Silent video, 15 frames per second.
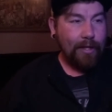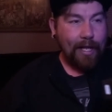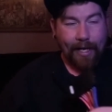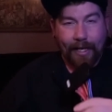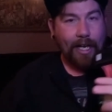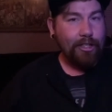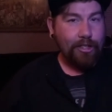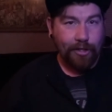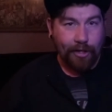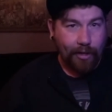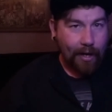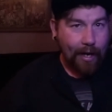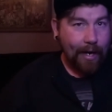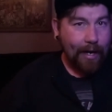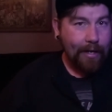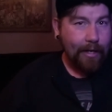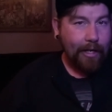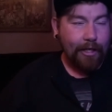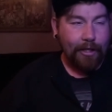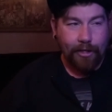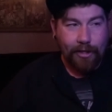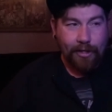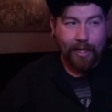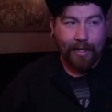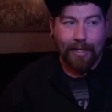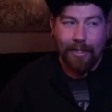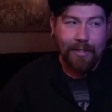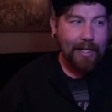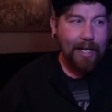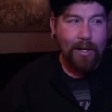that catches your eye and you're just like,
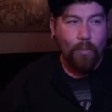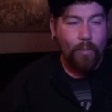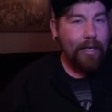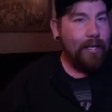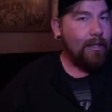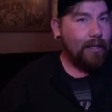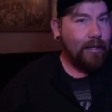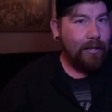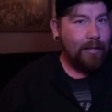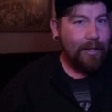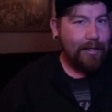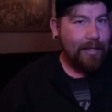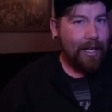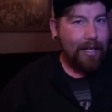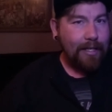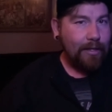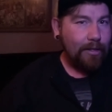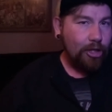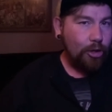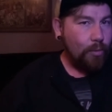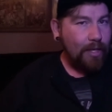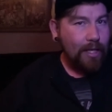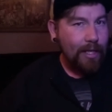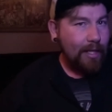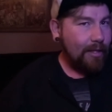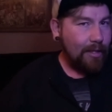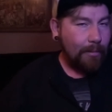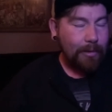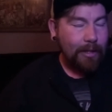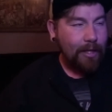that's kind of weird. That's kind of
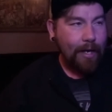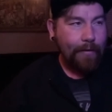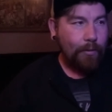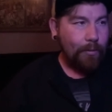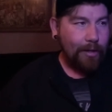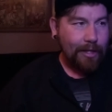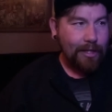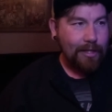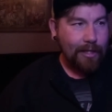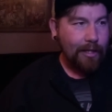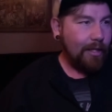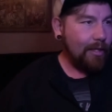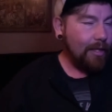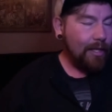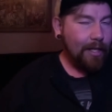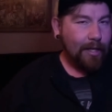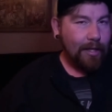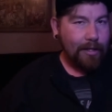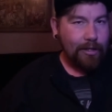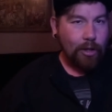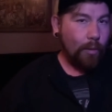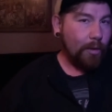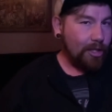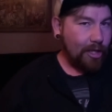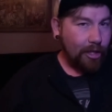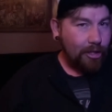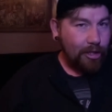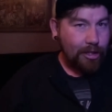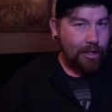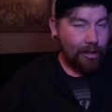unique, something that you haven't really seen. It's always
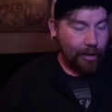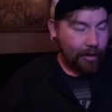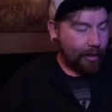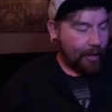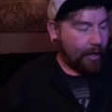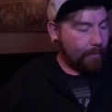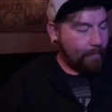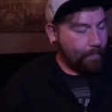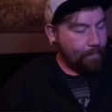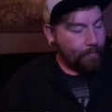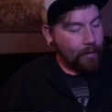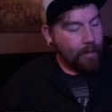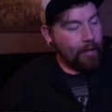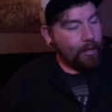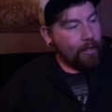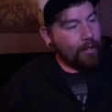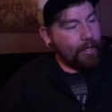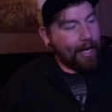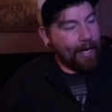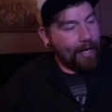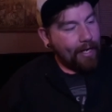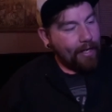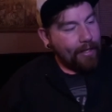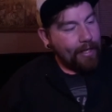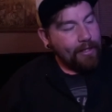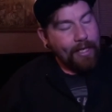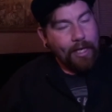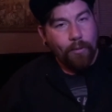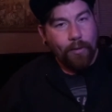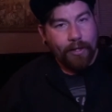good just to look it up. And
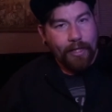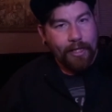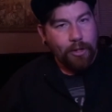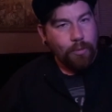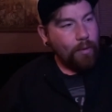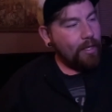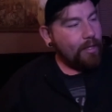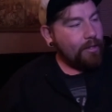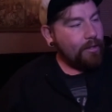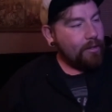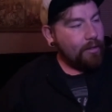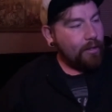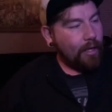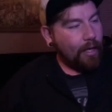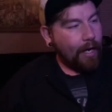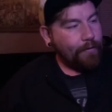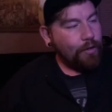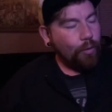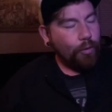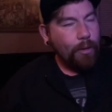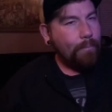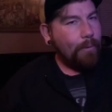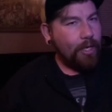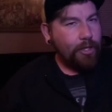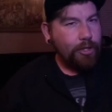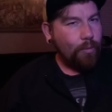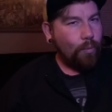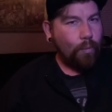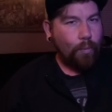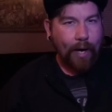that's kind of what this was. I've sold a
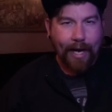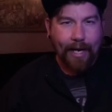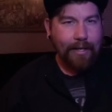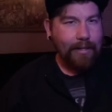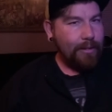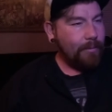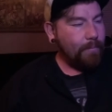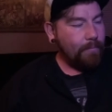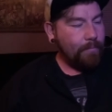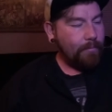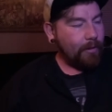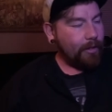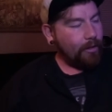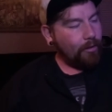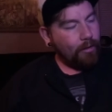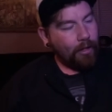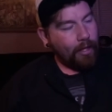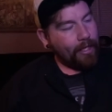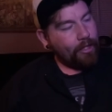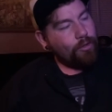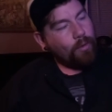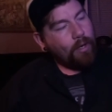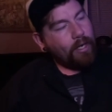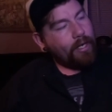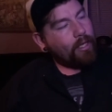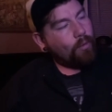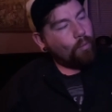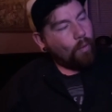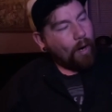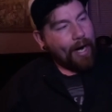bunch of random little
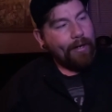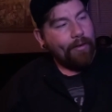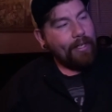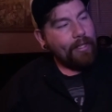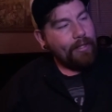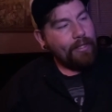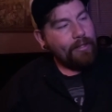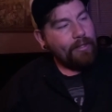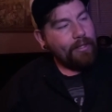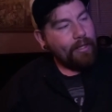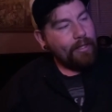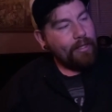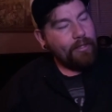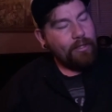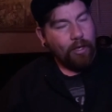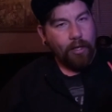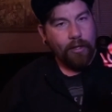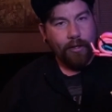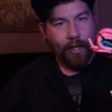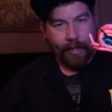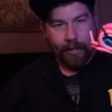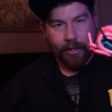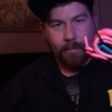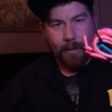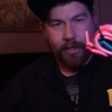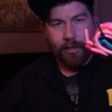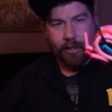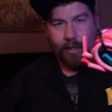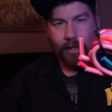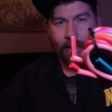electronic wiring things like this. Like
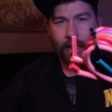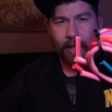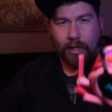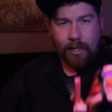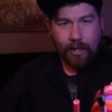especially,